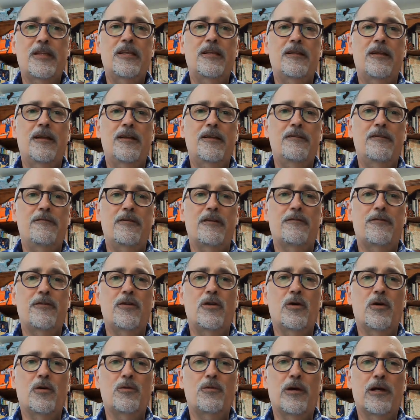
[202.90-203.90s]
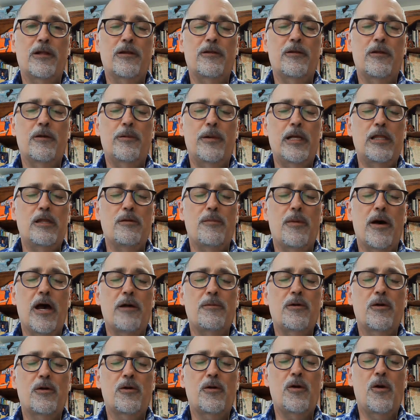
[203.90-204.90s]
even if you don't regularly read the
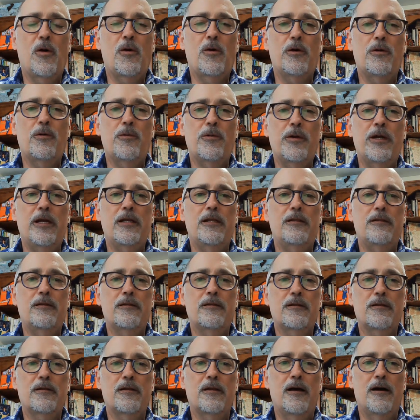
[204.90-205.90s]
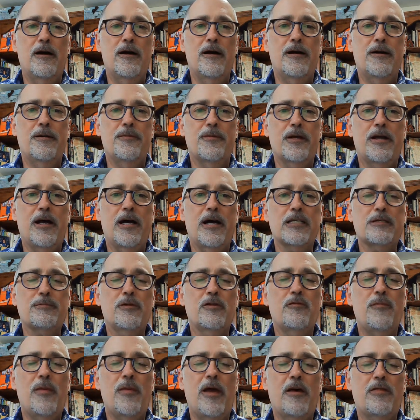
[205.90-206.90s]
Bible, go and read the Gospel
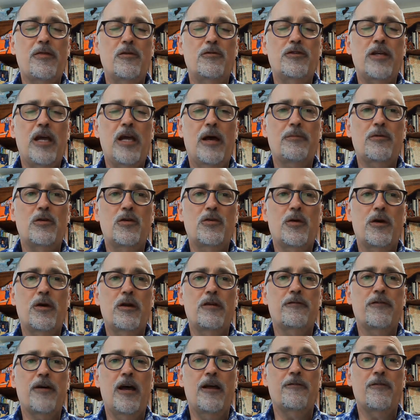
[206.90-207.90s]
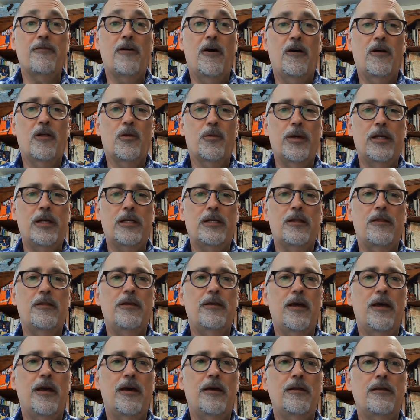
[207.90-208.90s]
of Matthew chapter 25 all the way to the
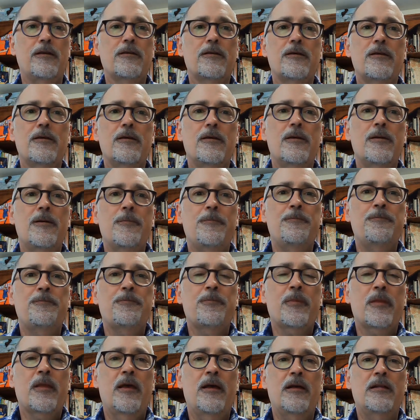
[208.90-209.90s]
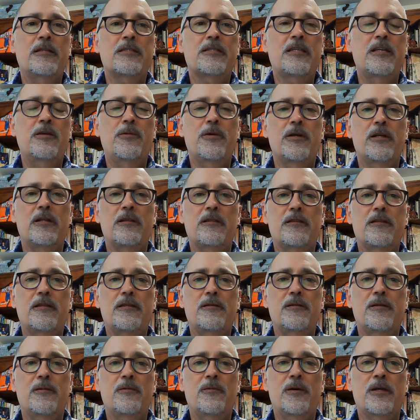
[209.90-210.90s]
end and see what
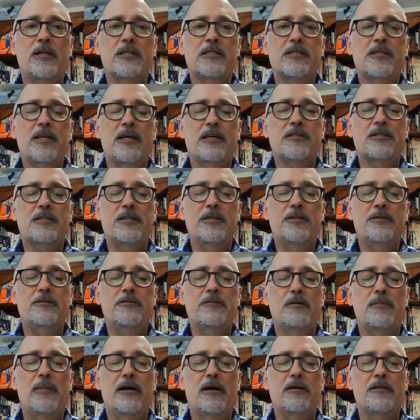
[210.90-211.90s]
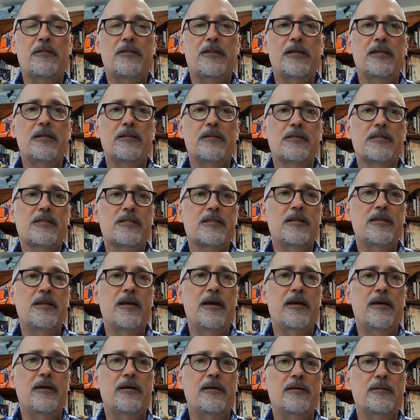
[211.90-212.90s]
it says to you about things
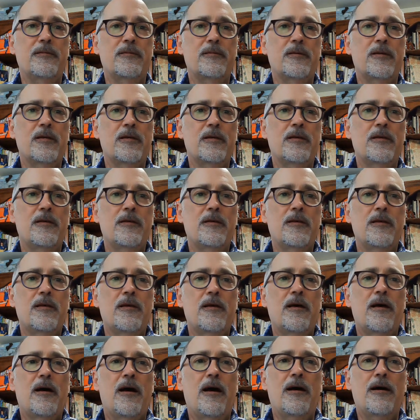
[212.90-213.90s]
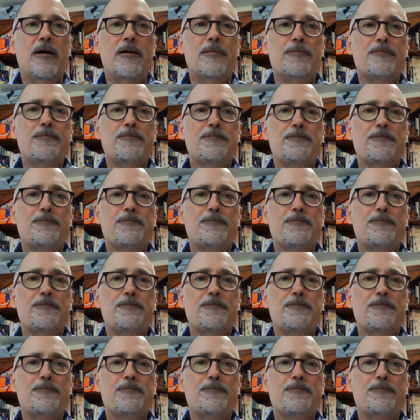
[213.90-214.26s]
today. But